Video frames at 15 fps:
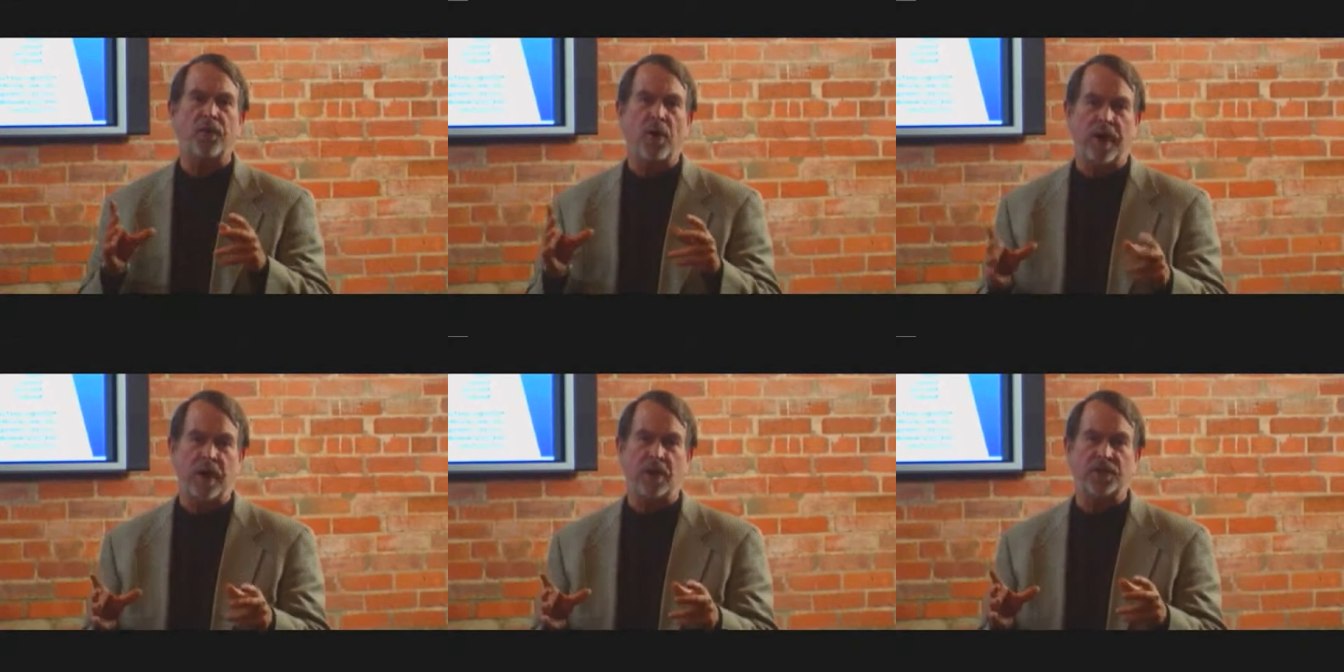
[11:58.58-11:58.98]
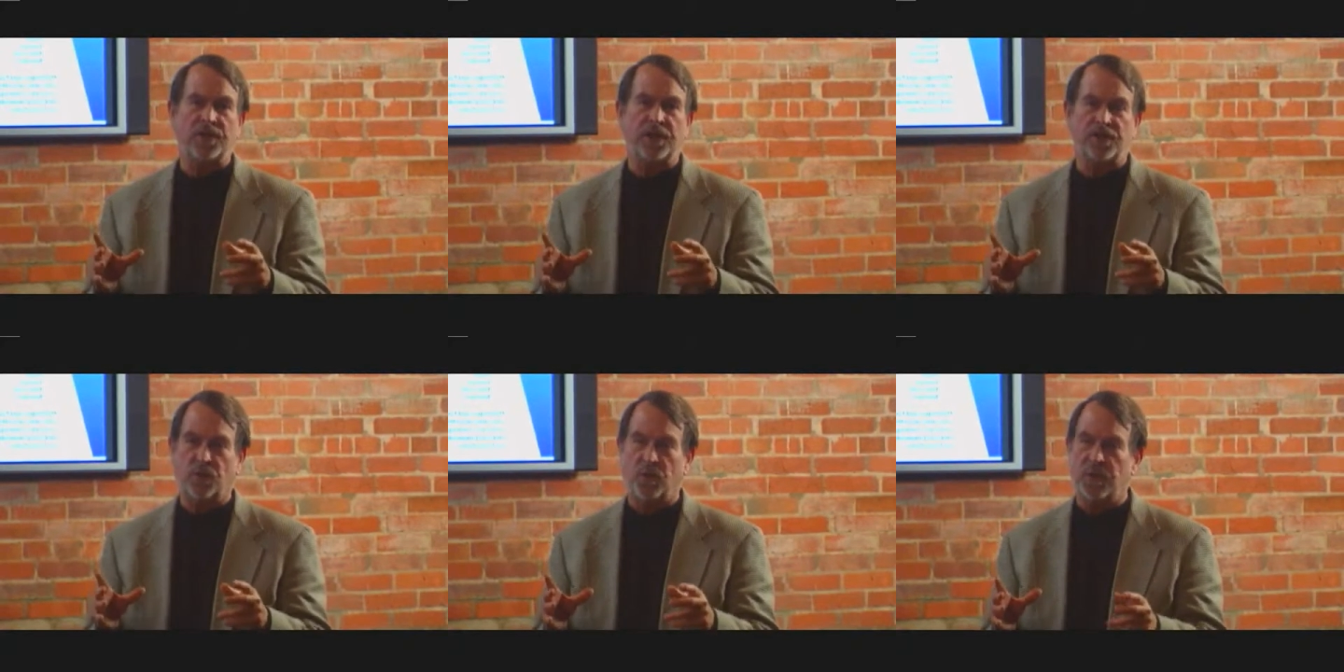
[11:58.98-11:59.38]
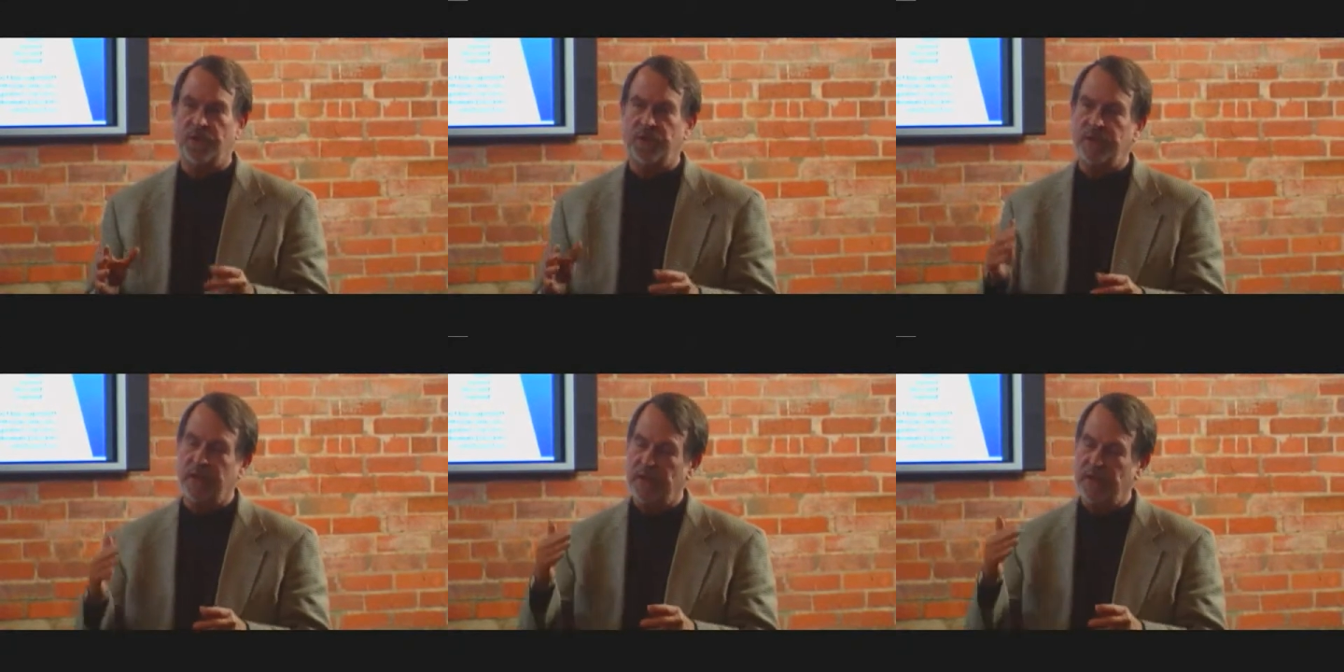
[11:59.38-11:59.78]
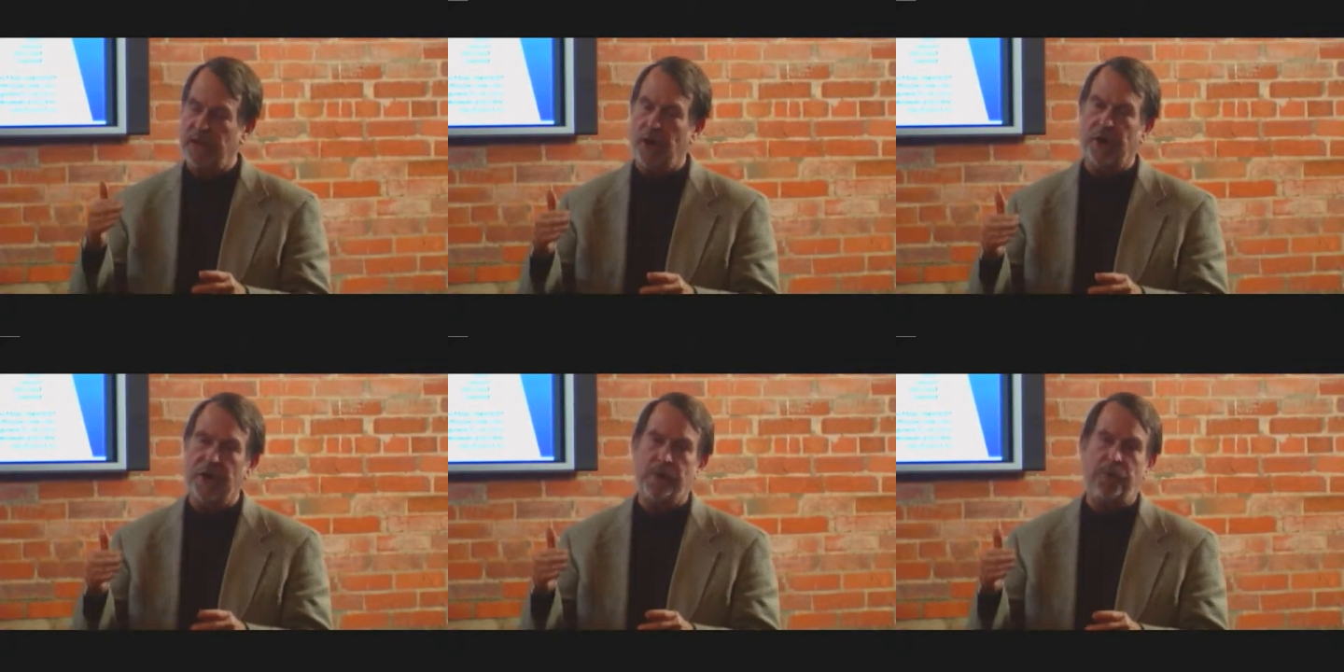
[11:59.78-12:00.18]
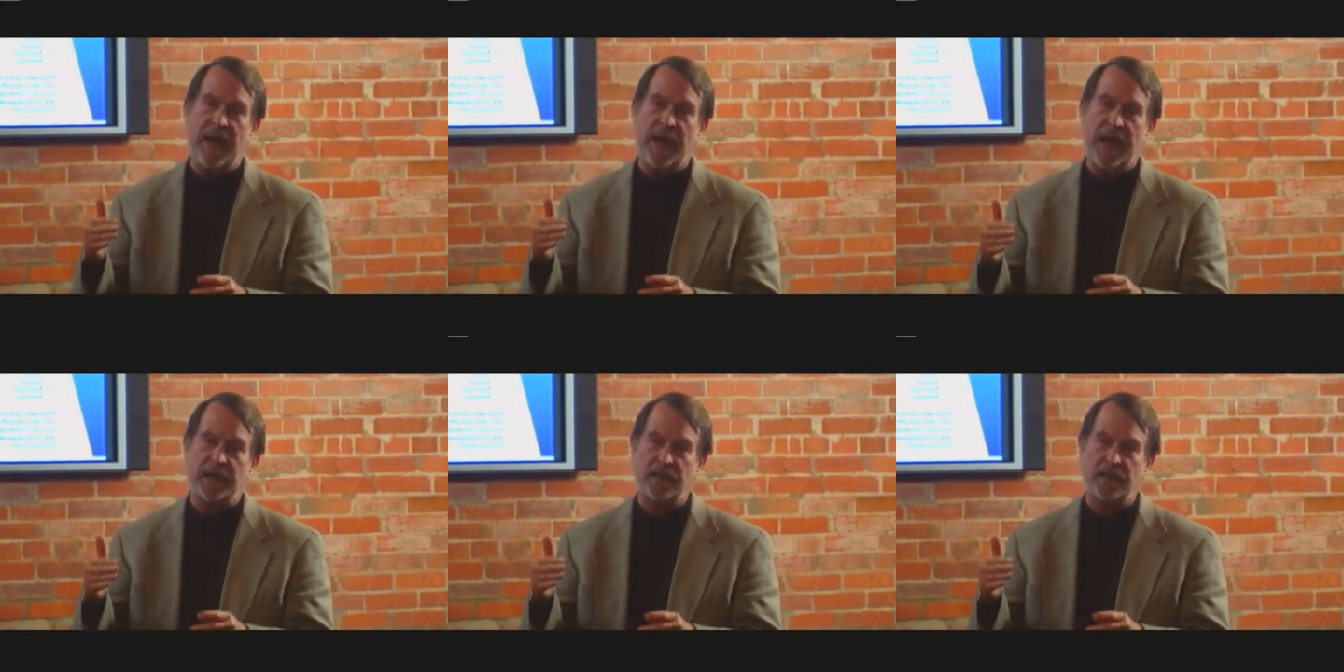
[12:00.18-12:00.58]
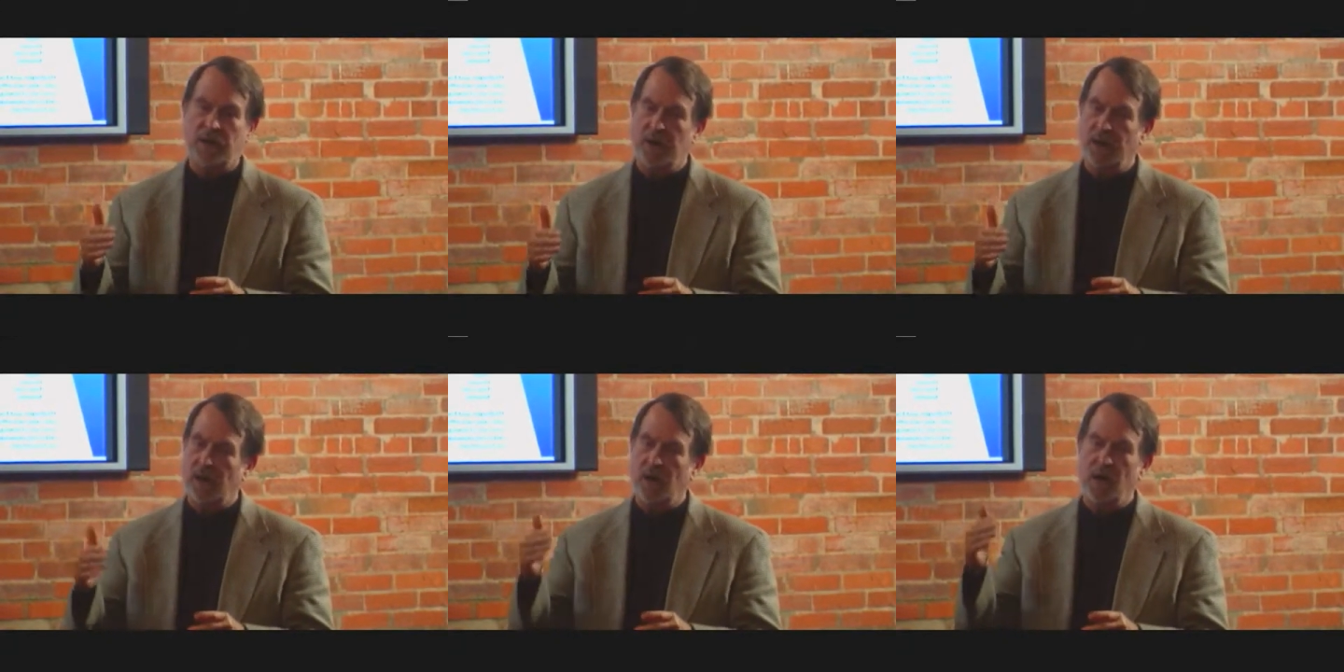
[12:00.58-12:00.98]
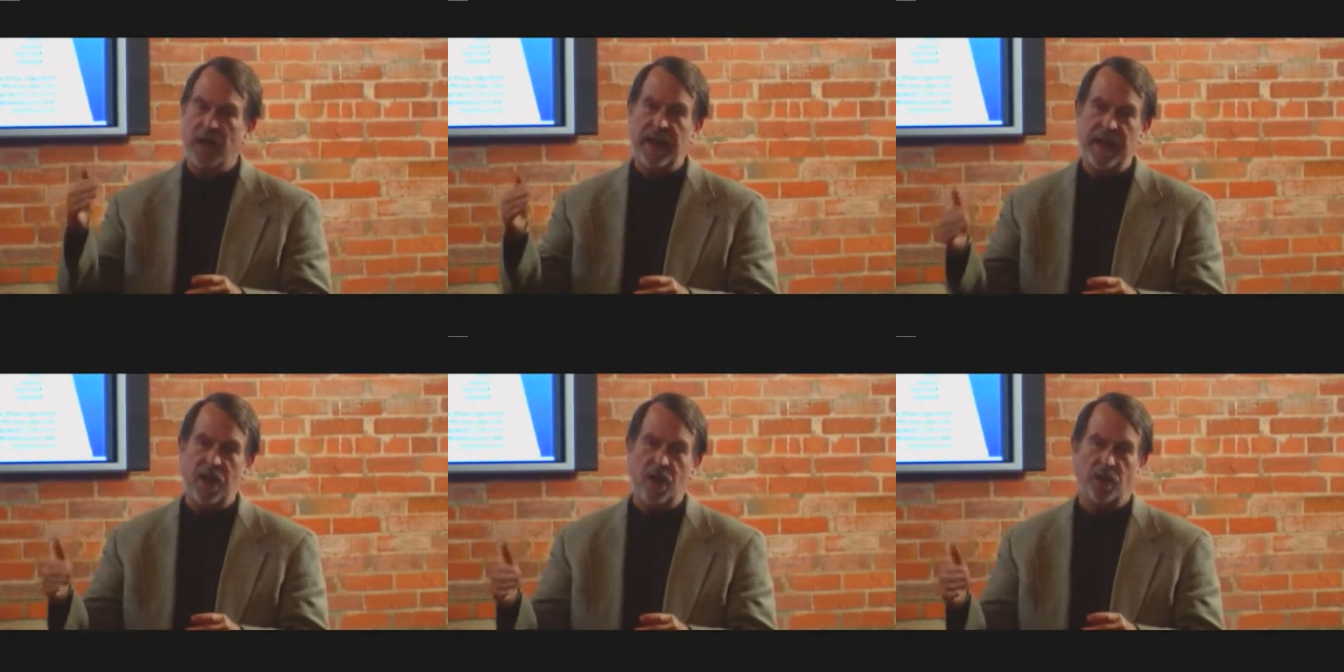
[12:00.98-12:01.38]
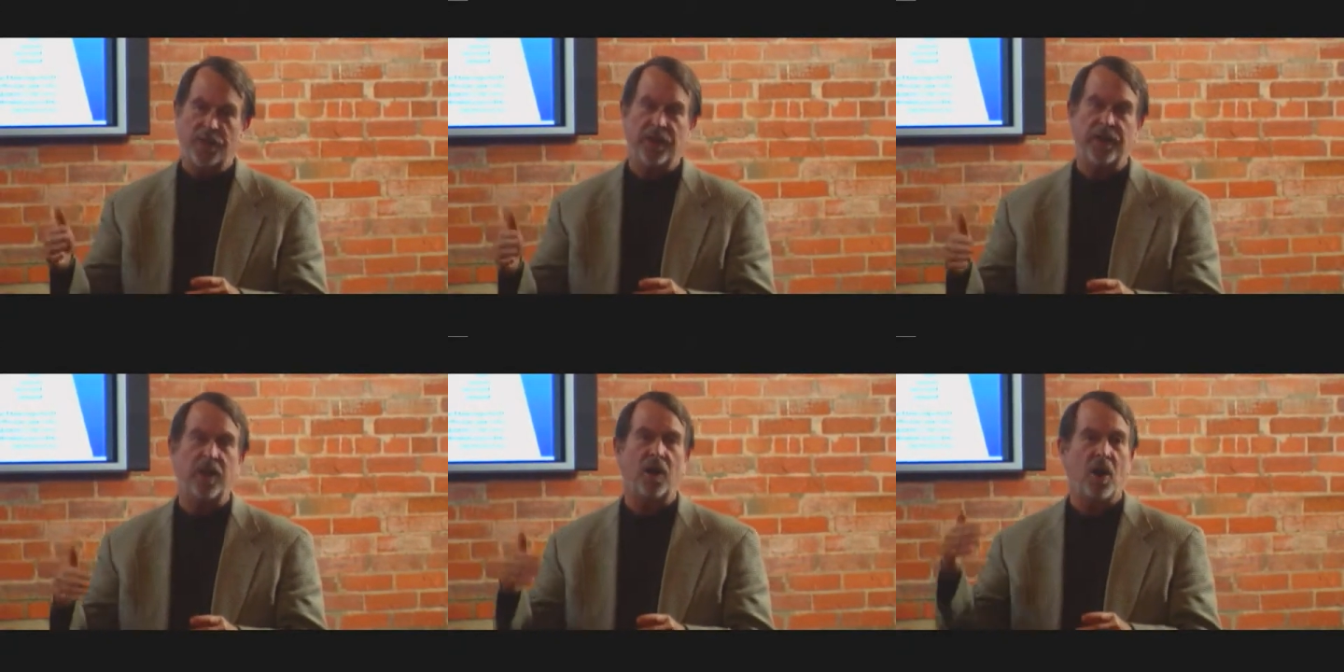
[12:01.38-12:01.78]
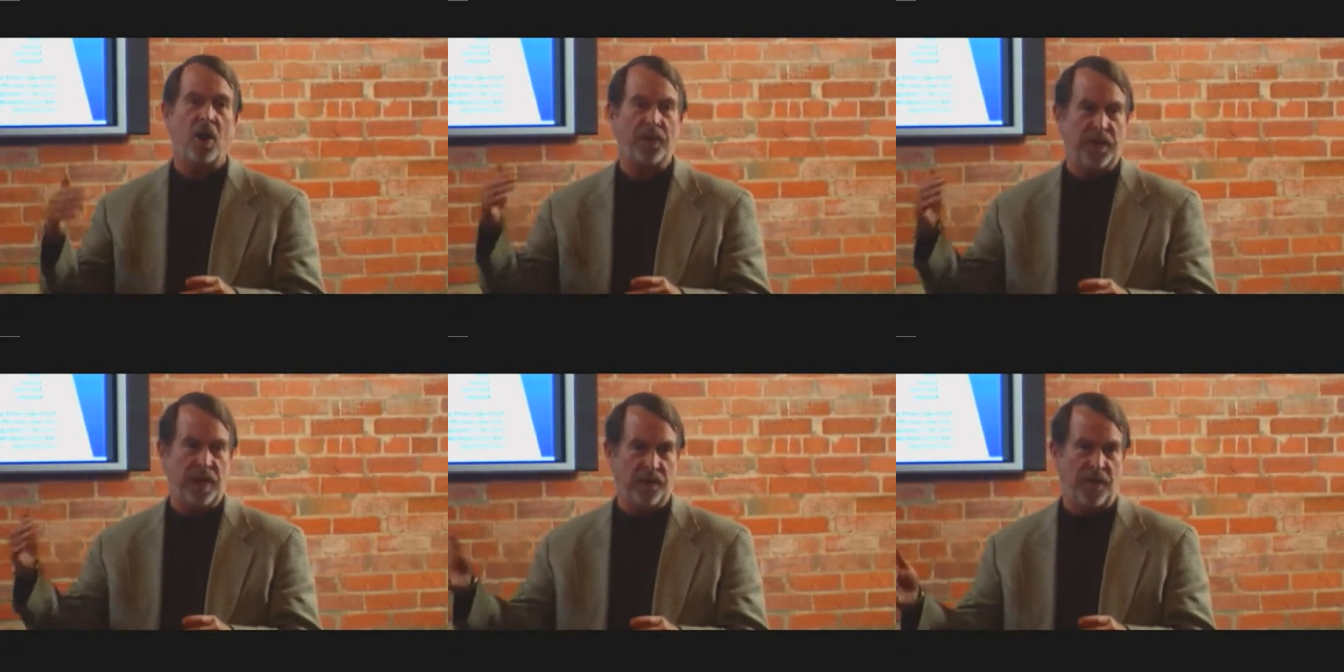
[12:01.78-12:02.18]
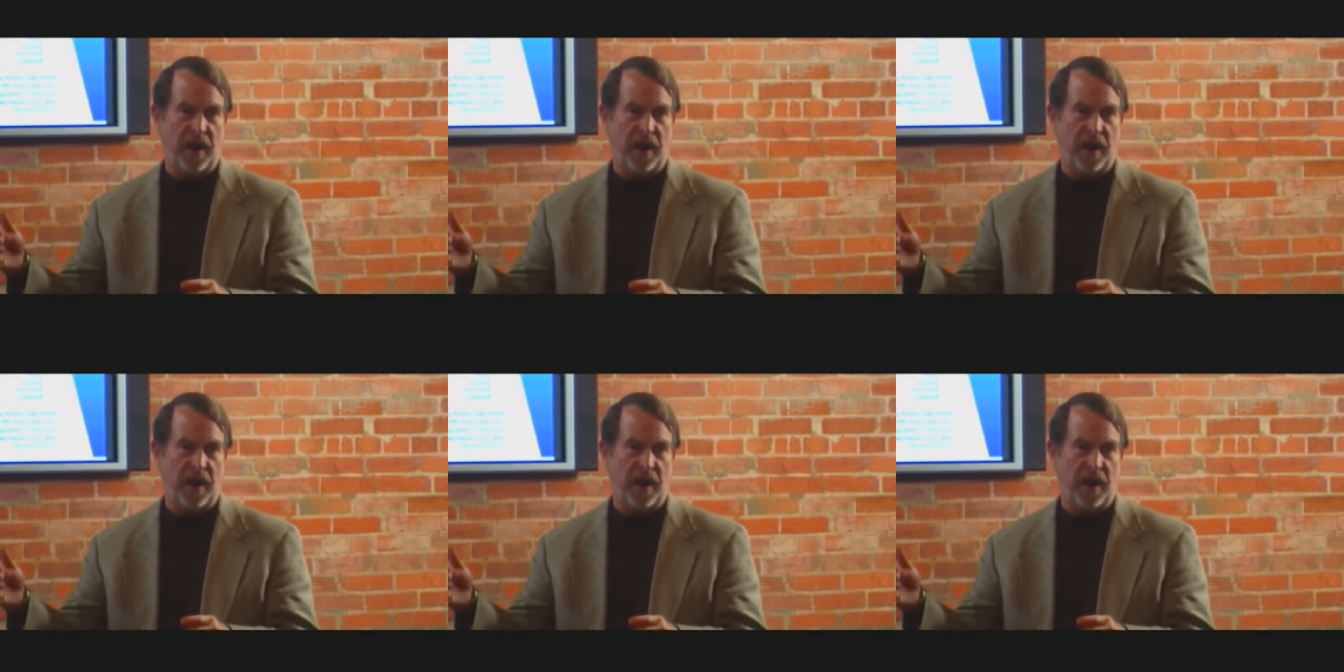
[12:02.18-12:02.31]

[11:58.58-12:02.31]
all across the spectrum. And it's only that kind of conversation that will help